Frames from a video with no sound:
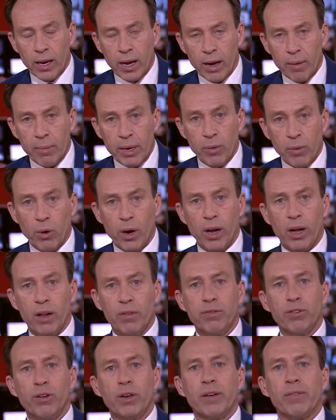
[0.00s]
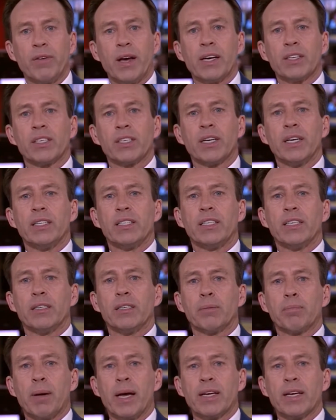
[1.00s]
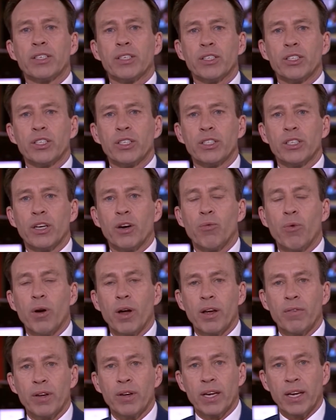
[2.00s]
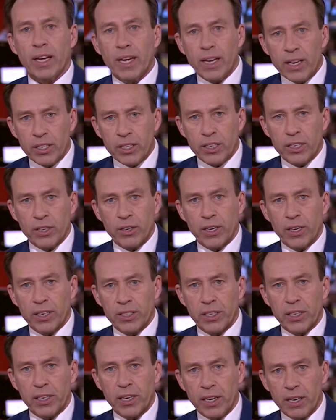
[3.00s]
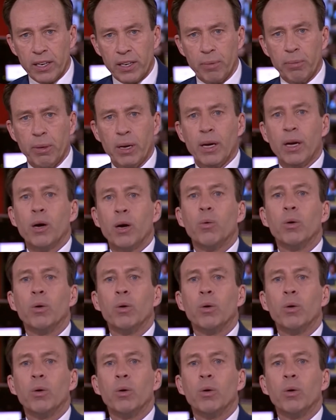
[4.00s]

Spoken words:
Meanwhile, fully vaccinated passengers arriving into the United Kingdom